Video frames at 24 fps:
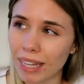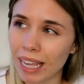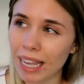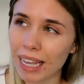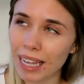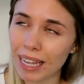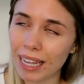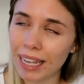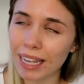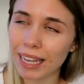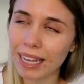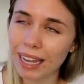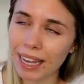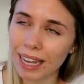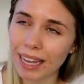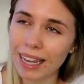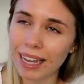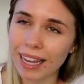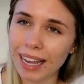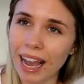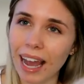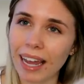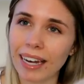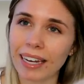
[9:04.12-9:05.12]

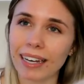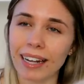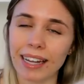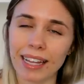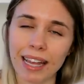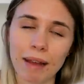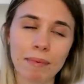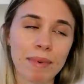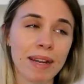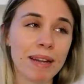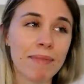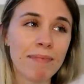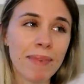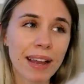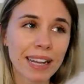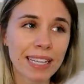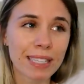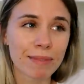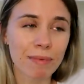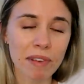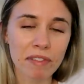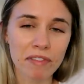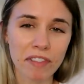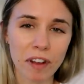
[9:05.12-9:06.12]
It kind of does. I mean, it
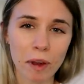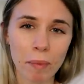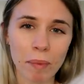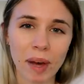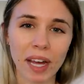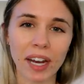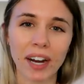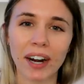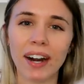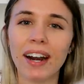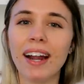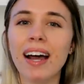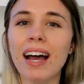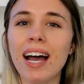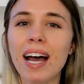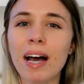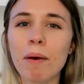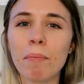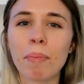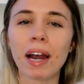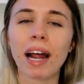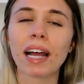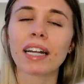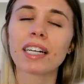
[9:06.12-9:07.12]
makes me feel better,
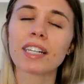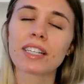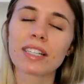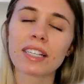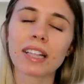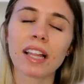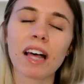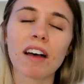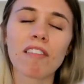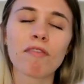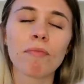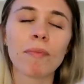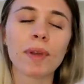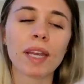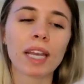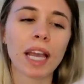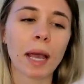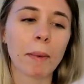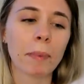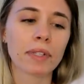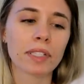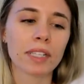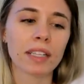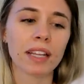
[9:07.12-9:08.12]
but I just love being
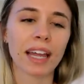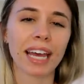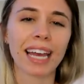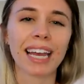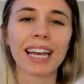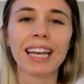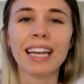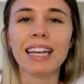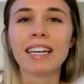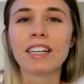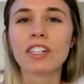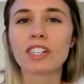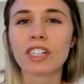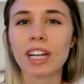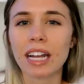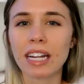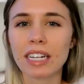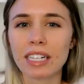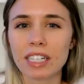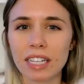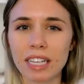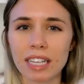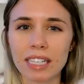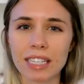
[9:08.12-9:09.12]
able to like
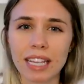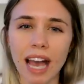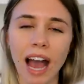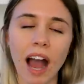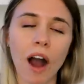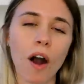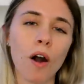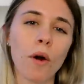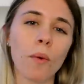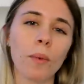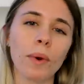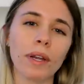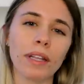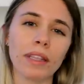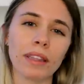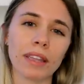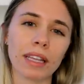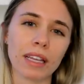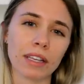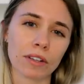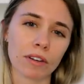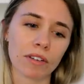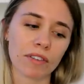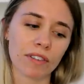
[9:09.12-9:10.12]
change things out when
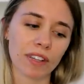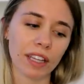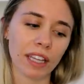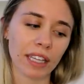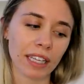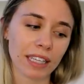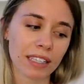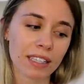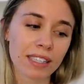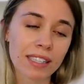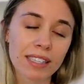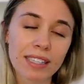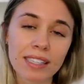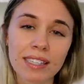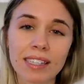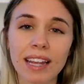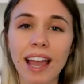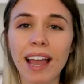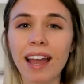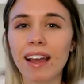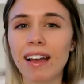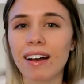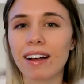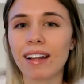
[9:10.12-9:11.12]
things are feeling
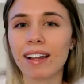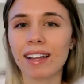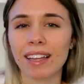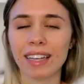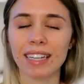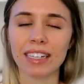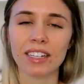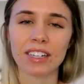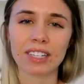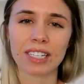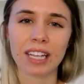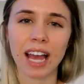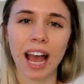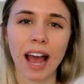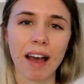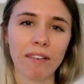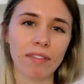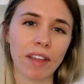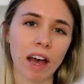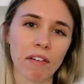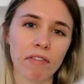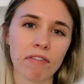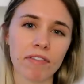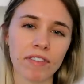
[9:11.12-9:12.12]
stale and just have
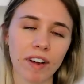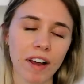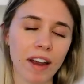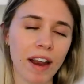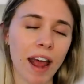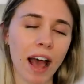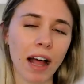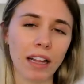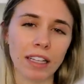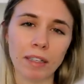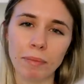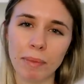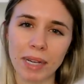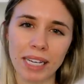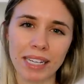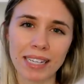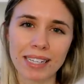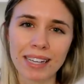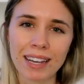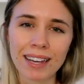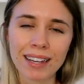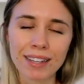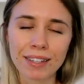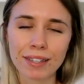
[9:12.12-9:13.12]
that fun
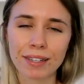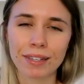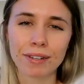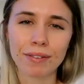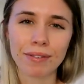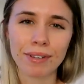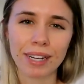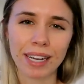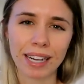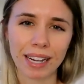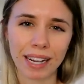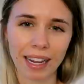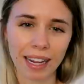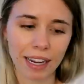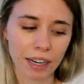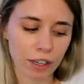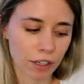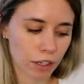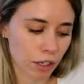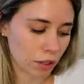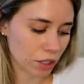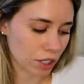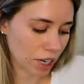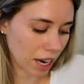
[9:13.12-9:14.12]
element to knitting and
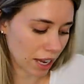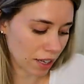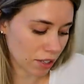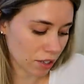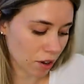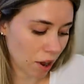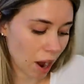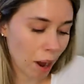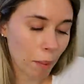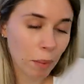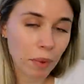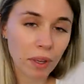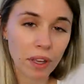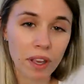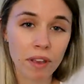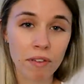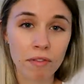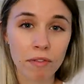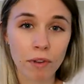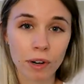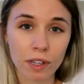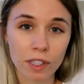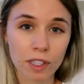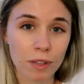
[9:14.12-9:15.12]
crochet. So I'm looking
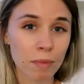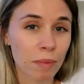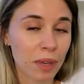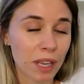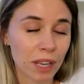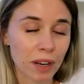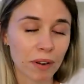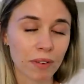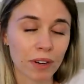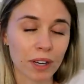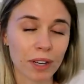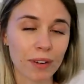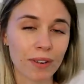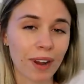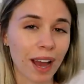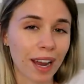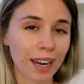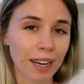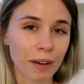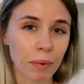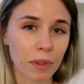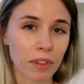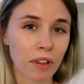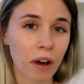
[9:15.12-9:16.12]
forward to being
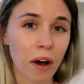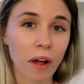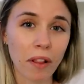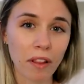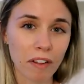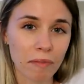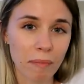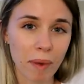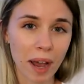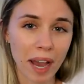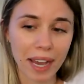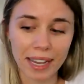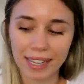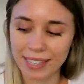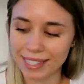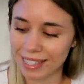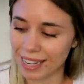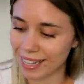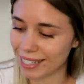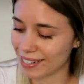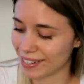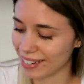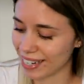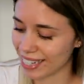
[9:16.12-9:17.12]
reunited with all of my
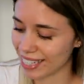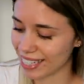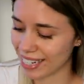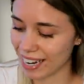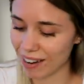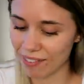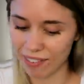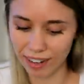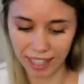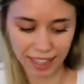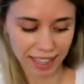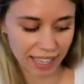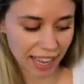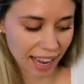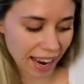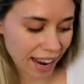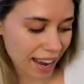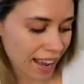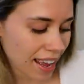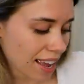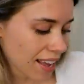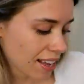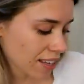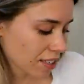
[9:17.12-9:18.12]
accessories and
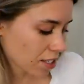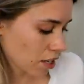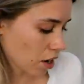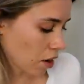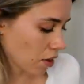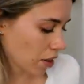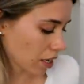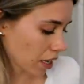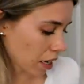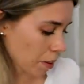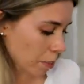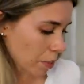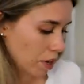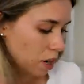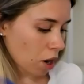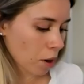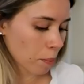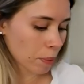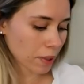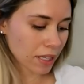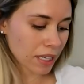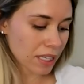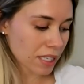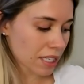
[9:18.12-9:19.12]
everything. So I think I'm going to
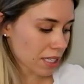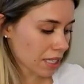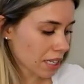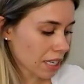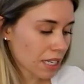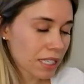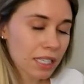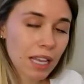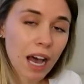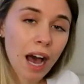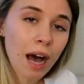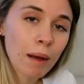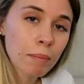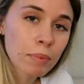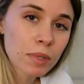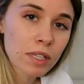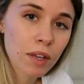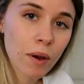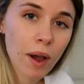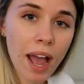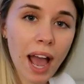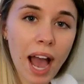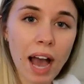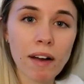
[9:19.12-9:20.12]
open these things up
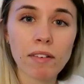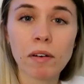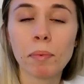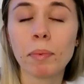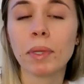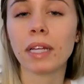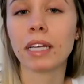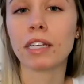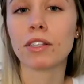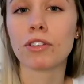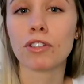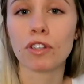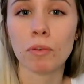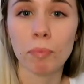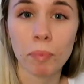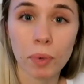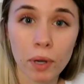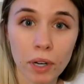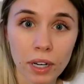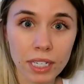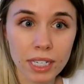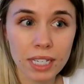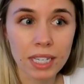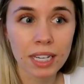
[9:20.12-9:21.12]
so I have a place to
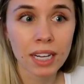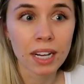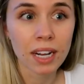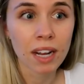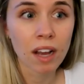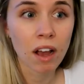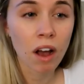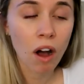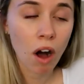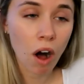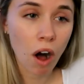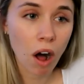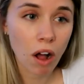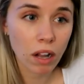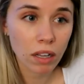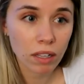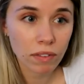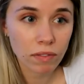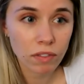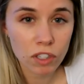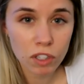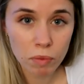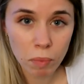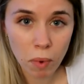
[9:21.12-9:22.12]
put all
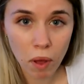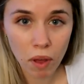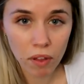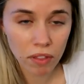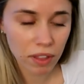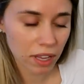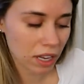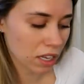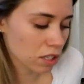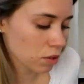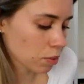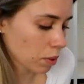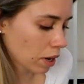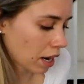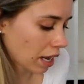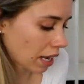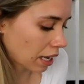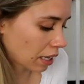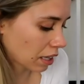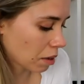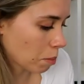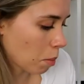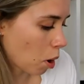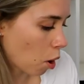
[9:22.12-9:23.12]
of the small things when I
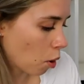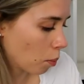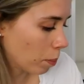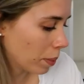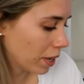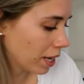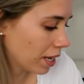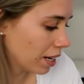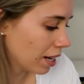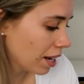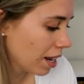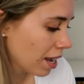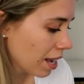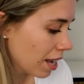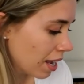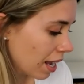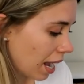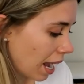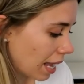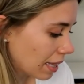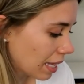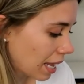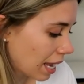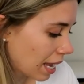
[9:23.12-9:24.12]
get them open,
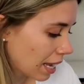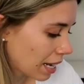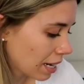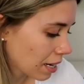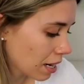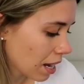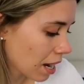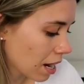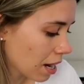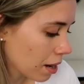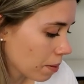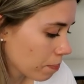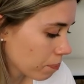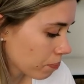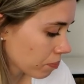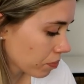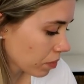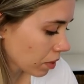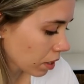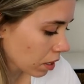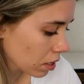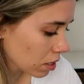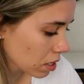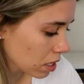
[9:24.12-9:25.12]
and
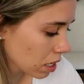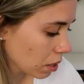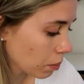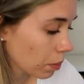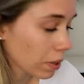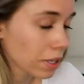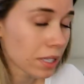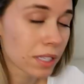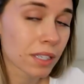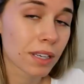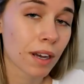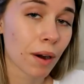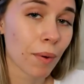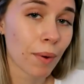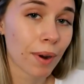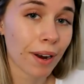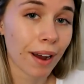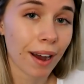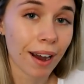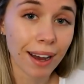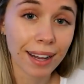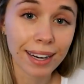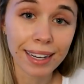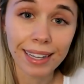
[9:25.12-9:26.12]
then see what's going
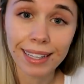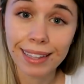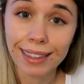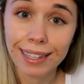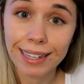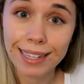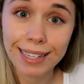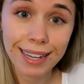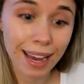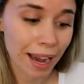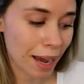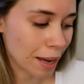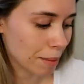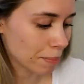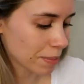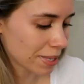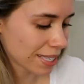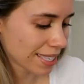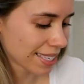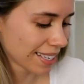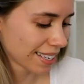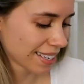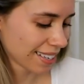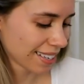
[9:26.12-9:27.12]
on in the tubs.